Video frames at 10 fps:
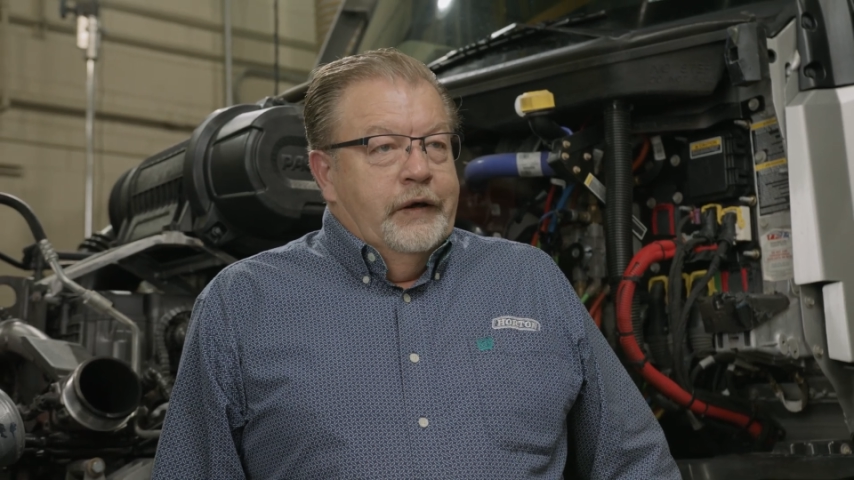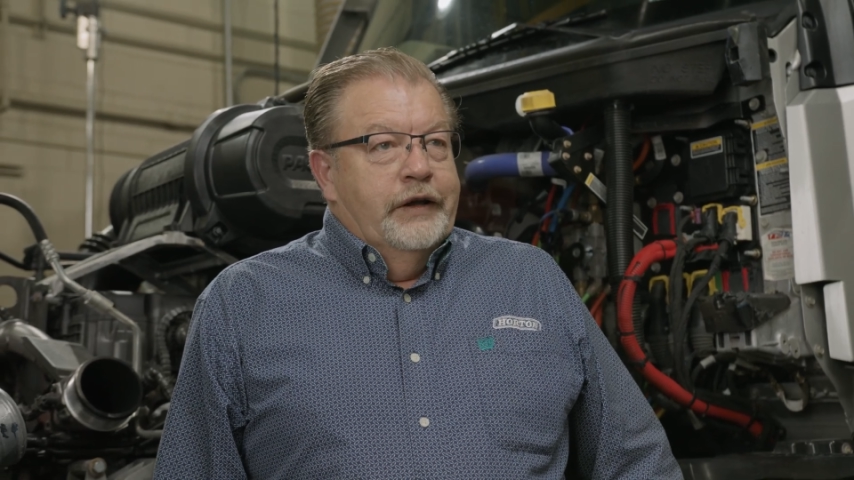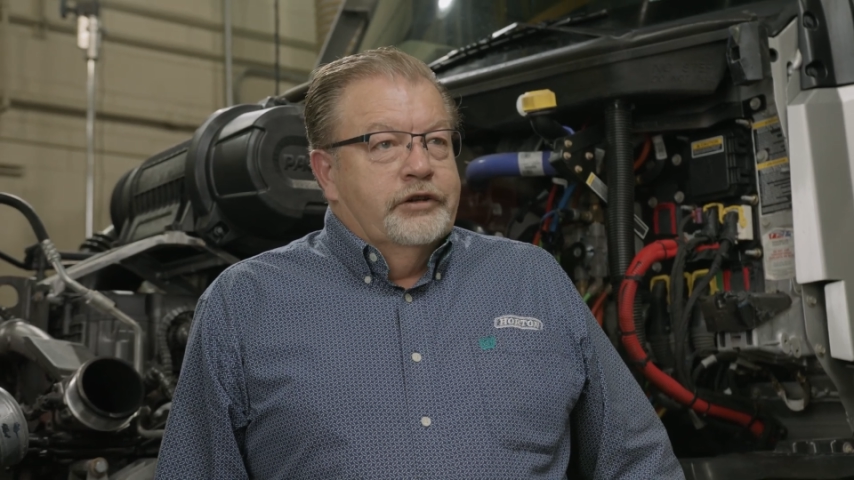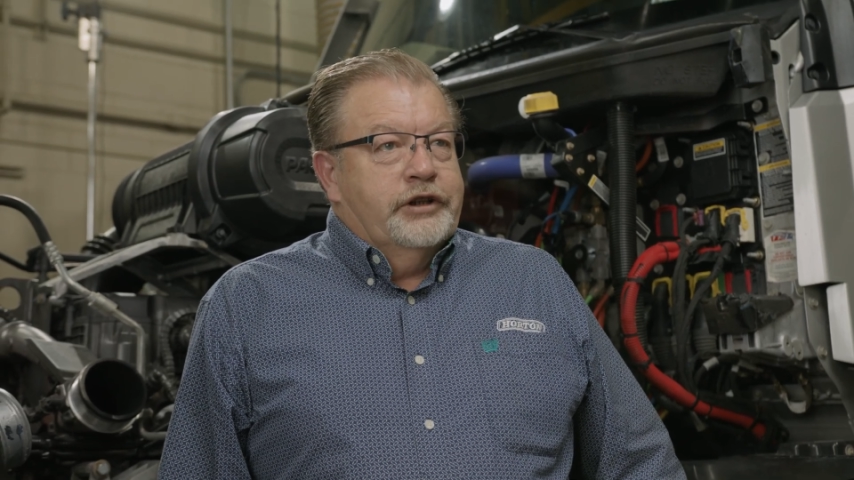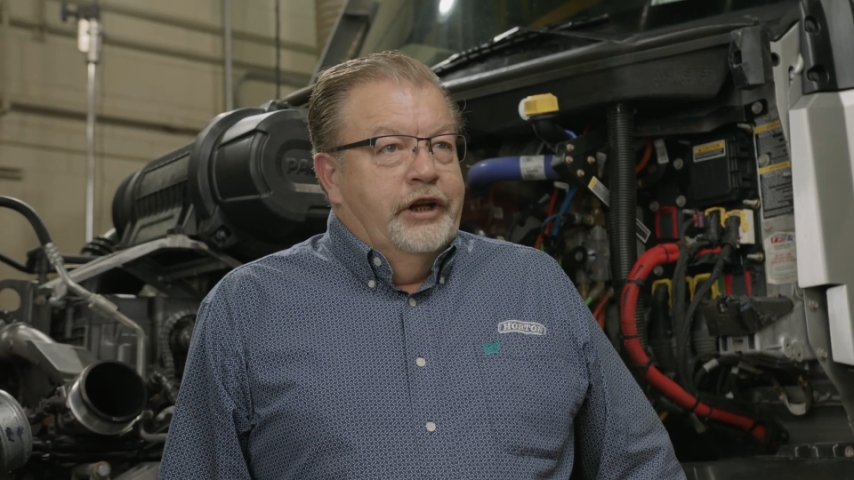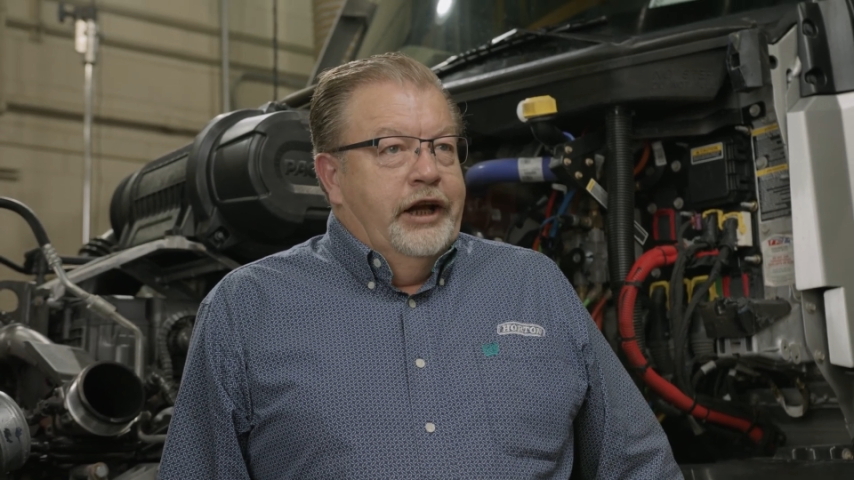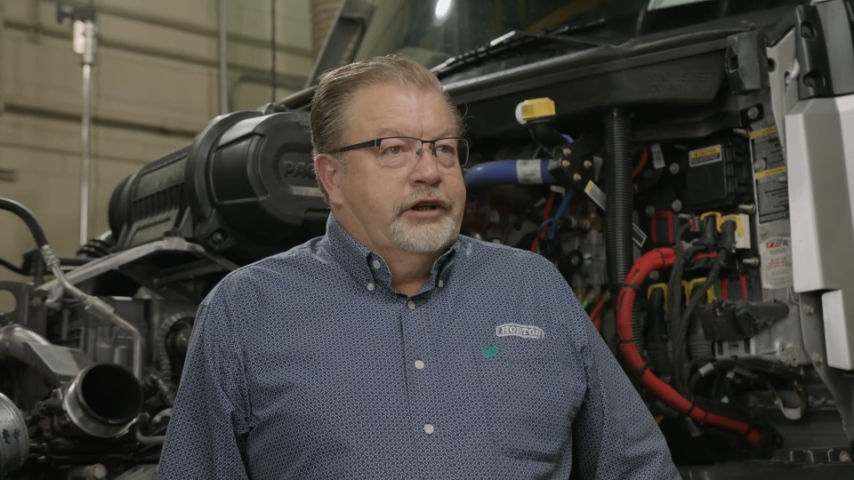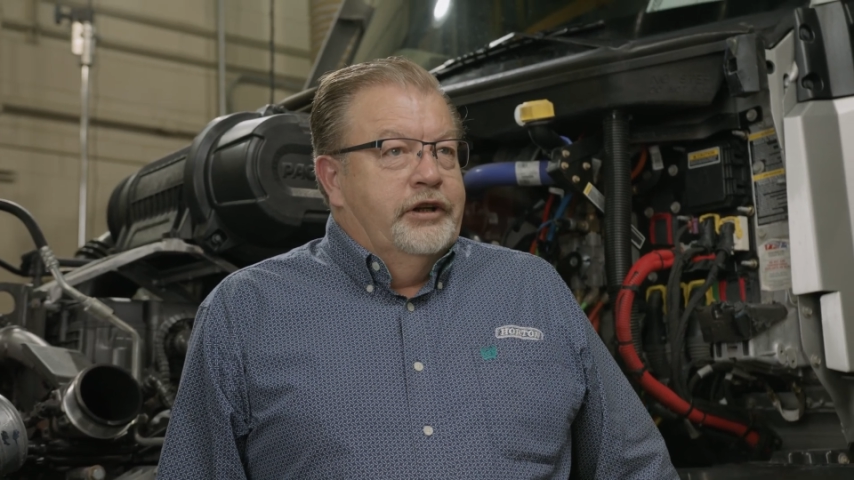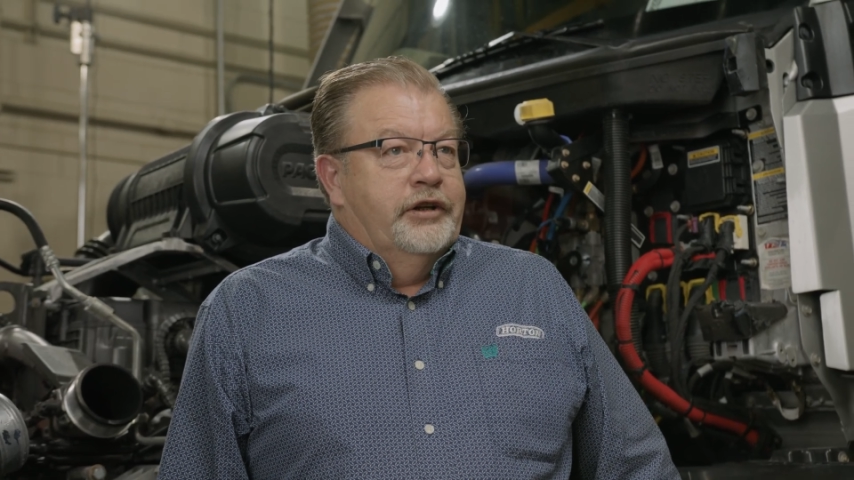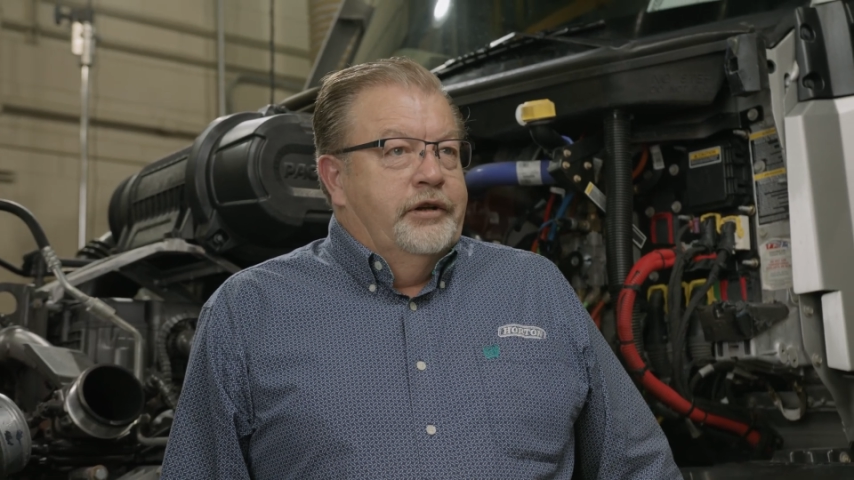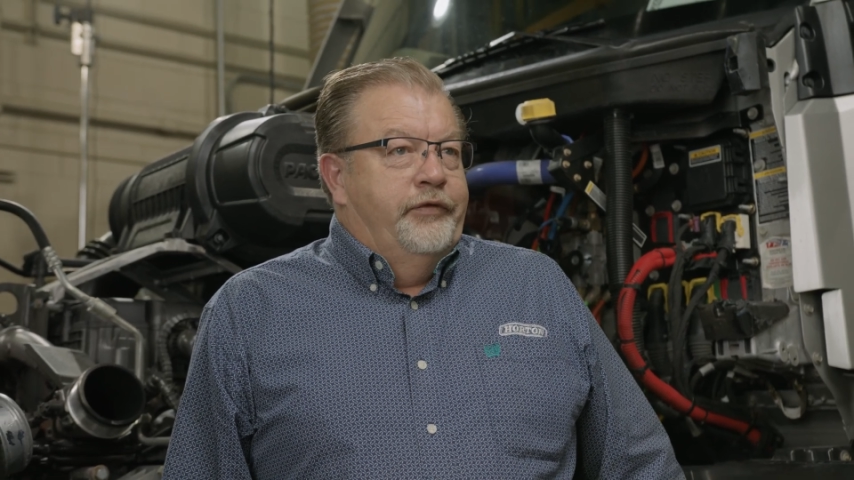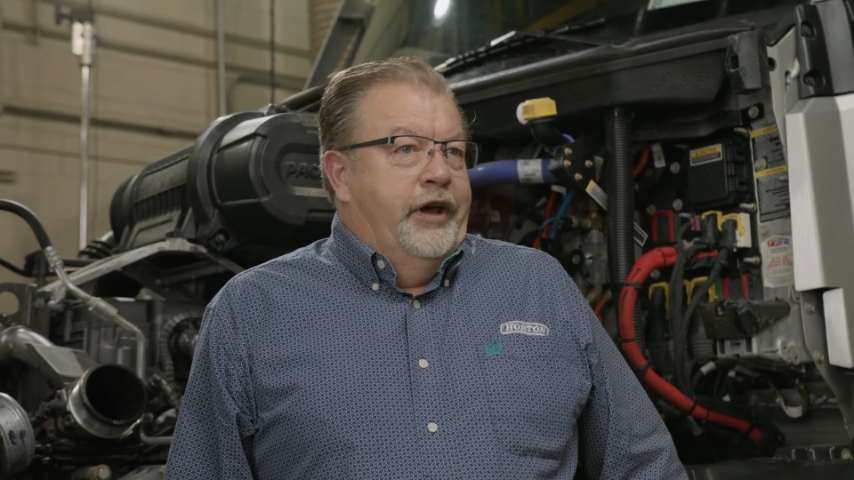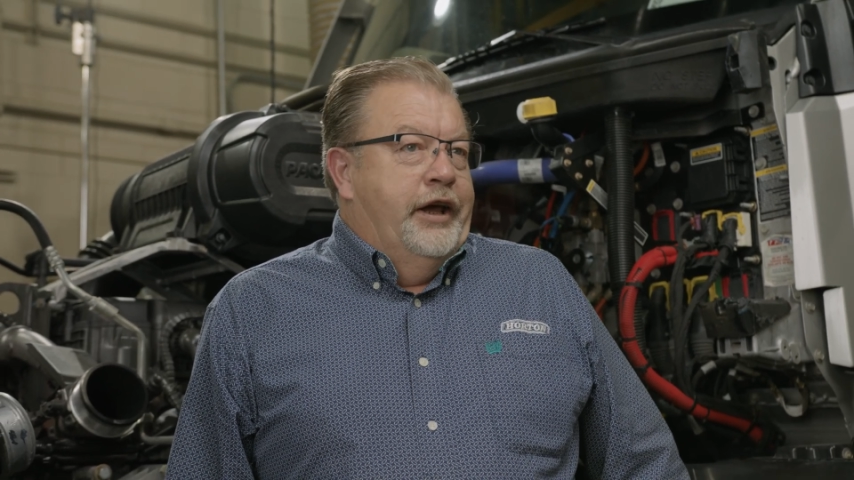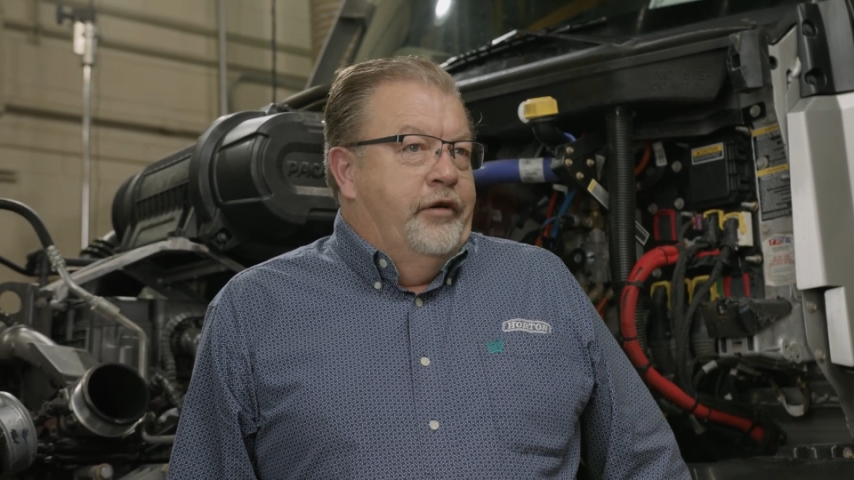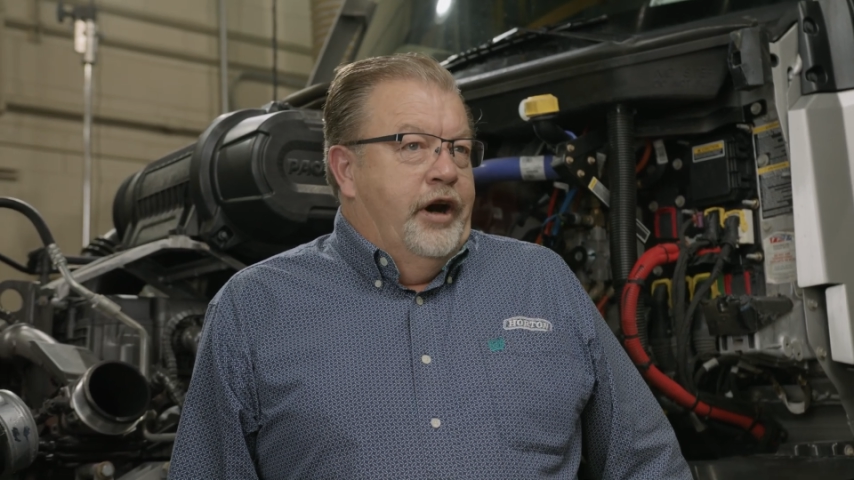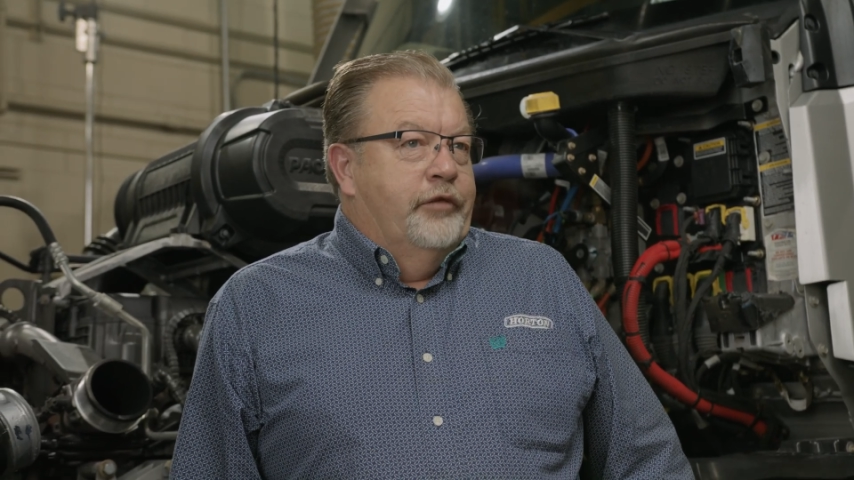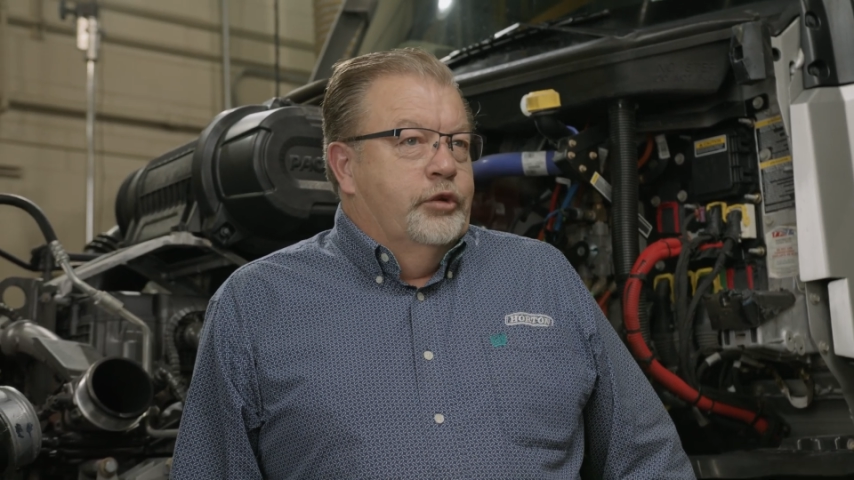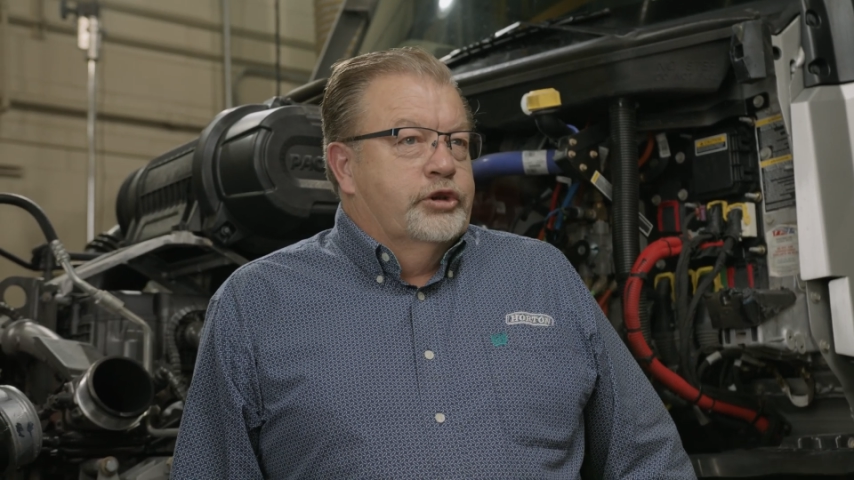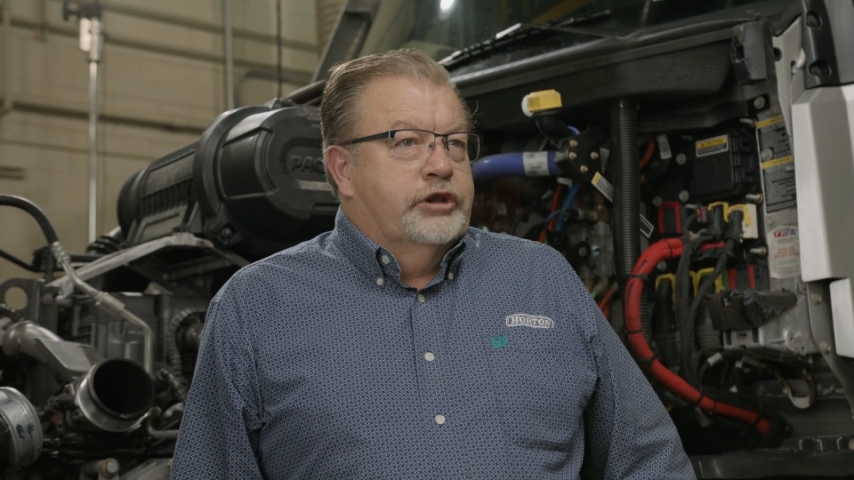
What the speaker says: is connected to the fan drive, we'll